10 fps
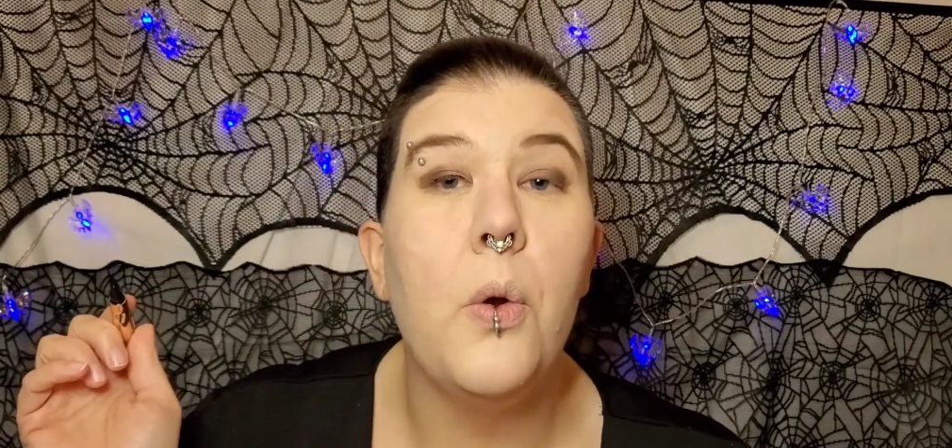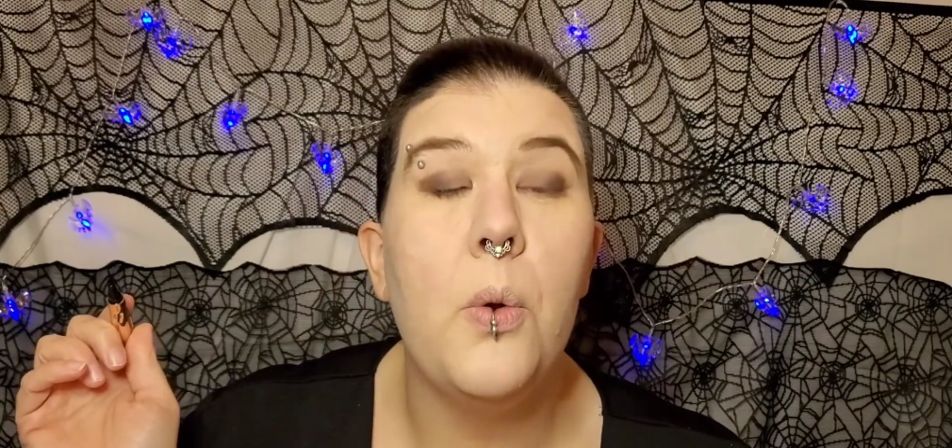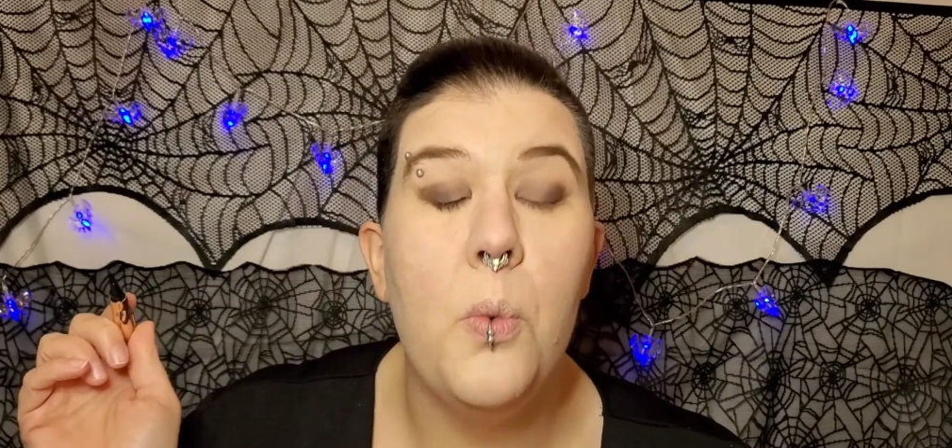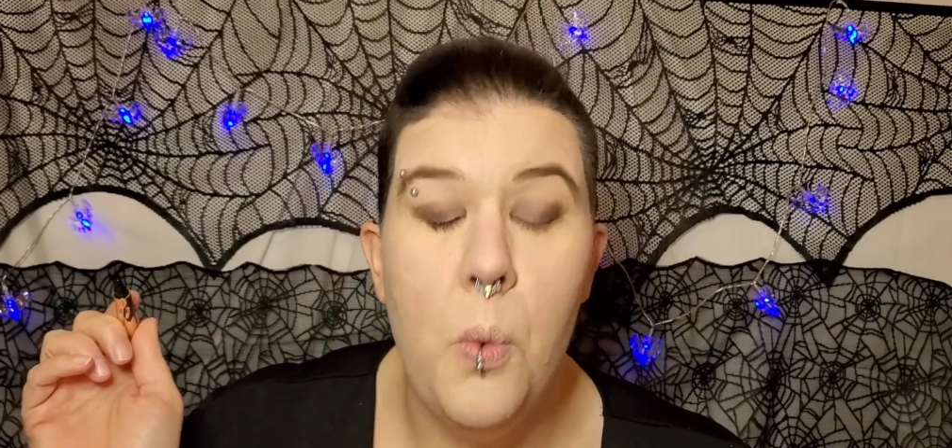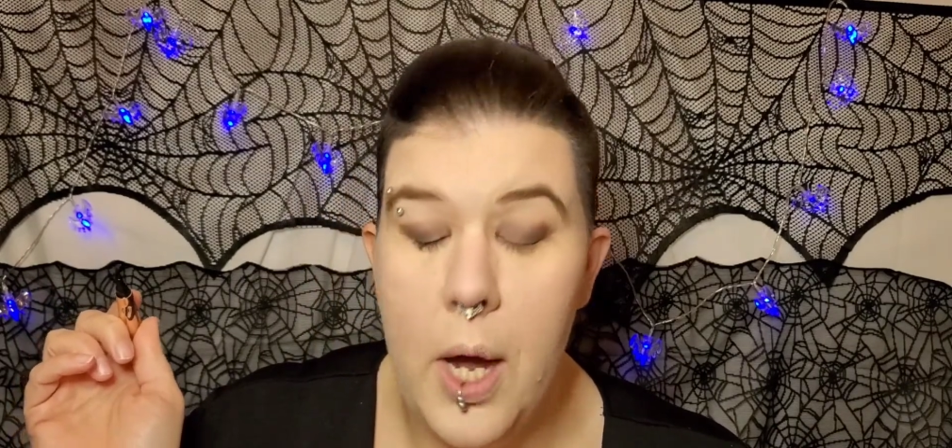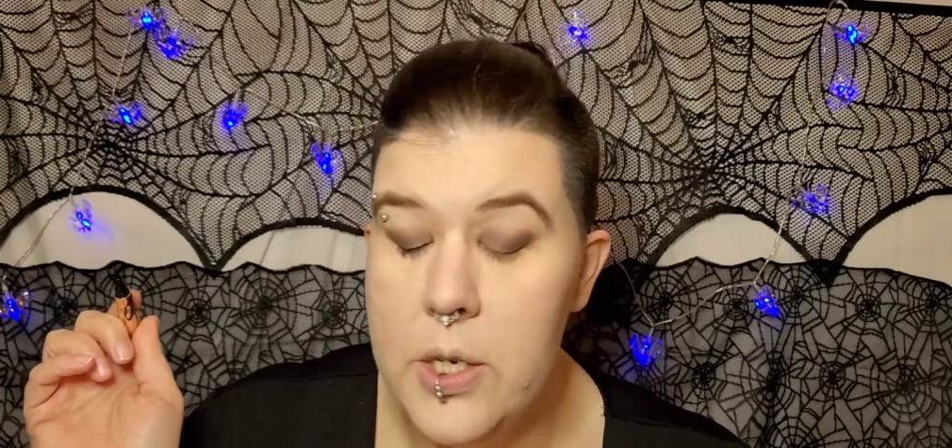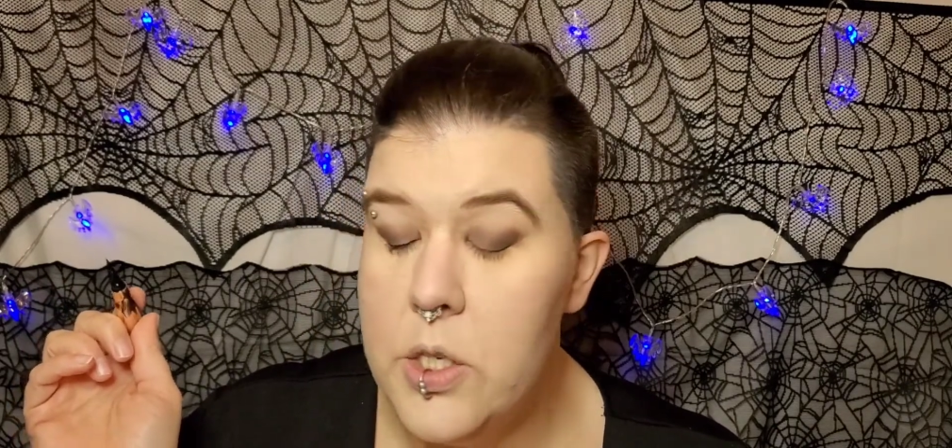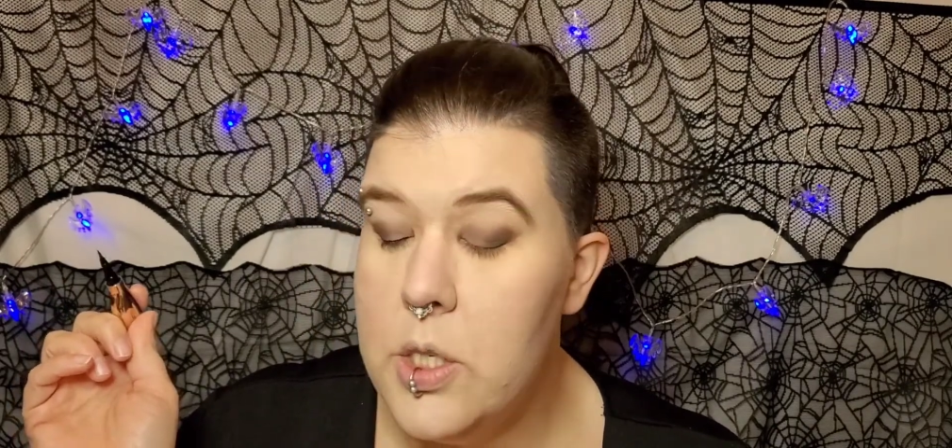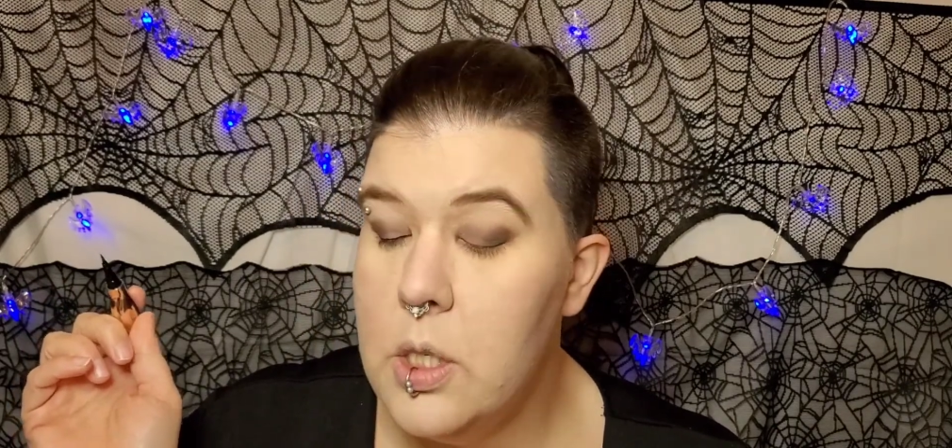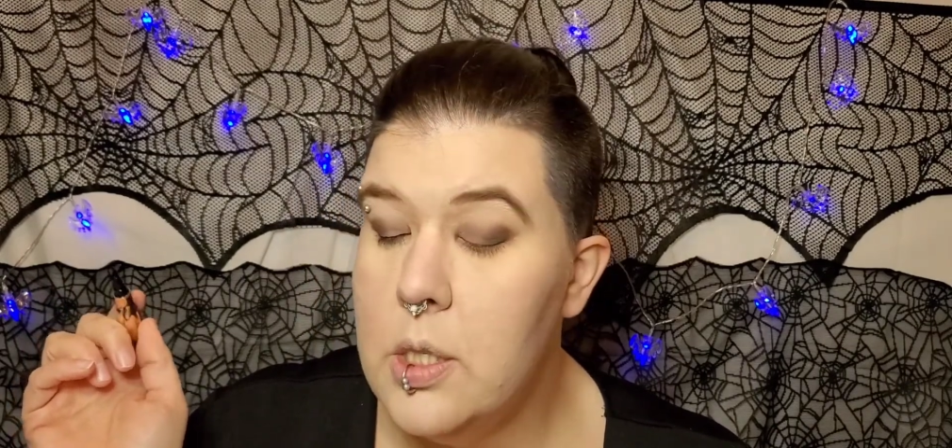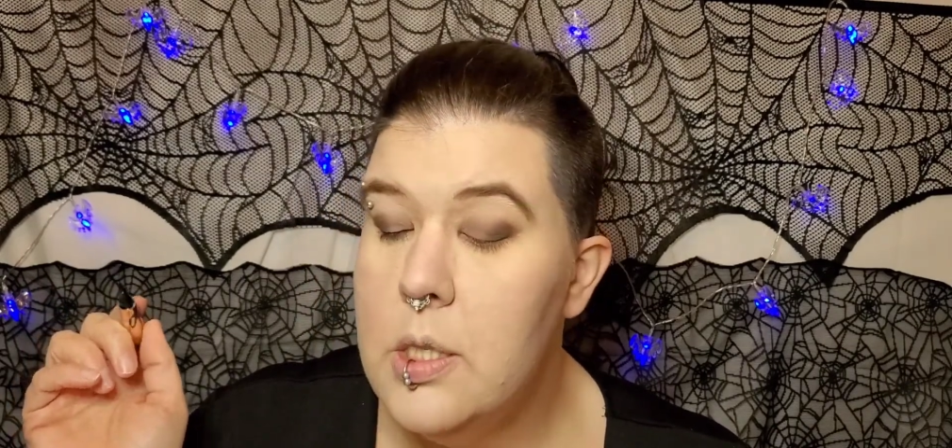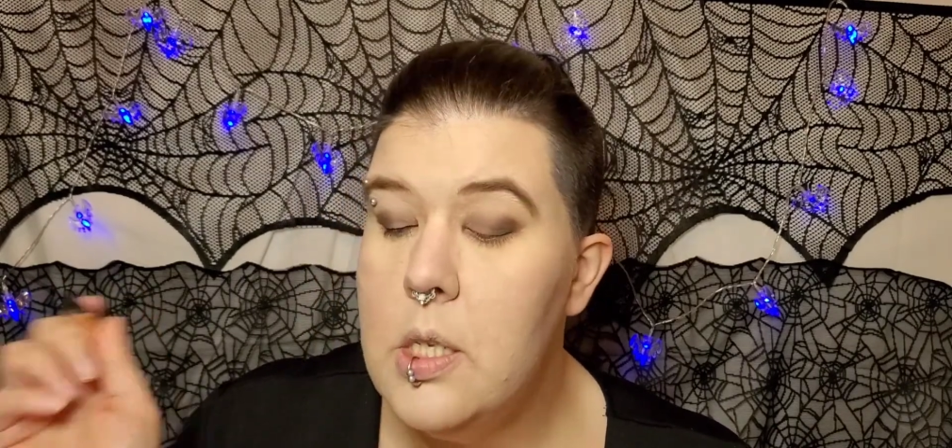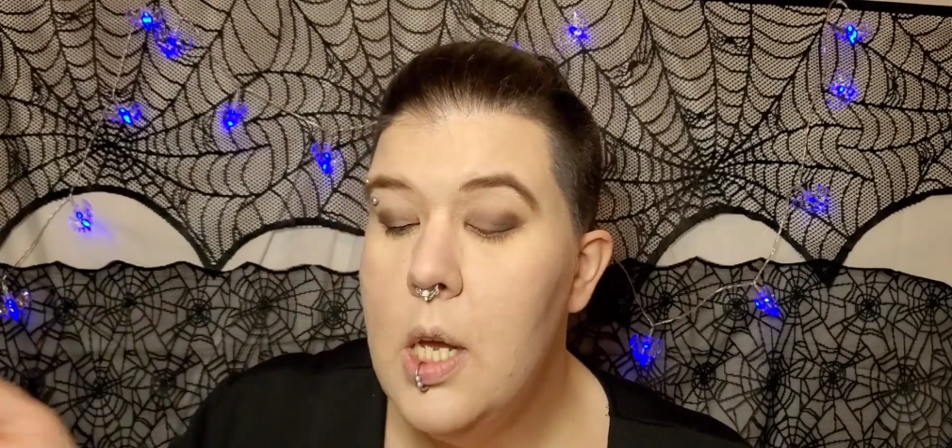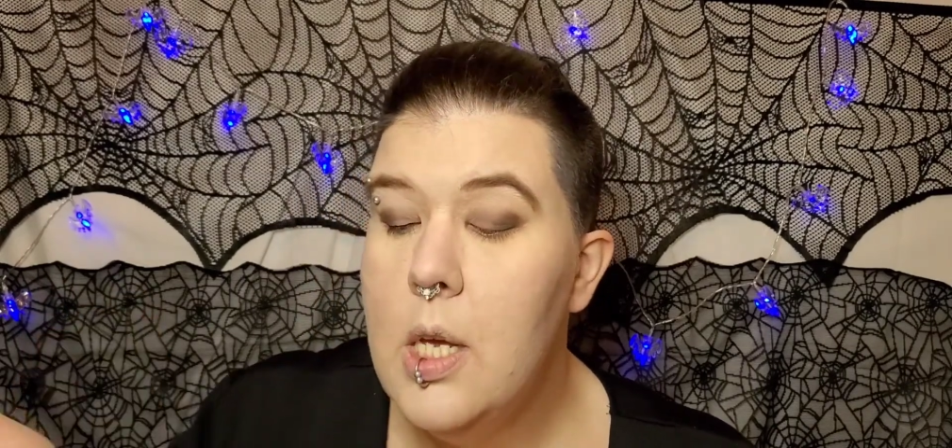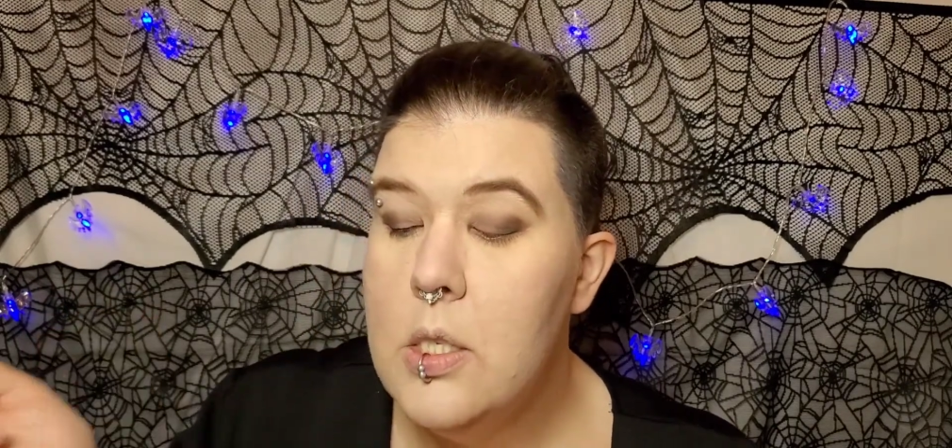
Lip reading: questions.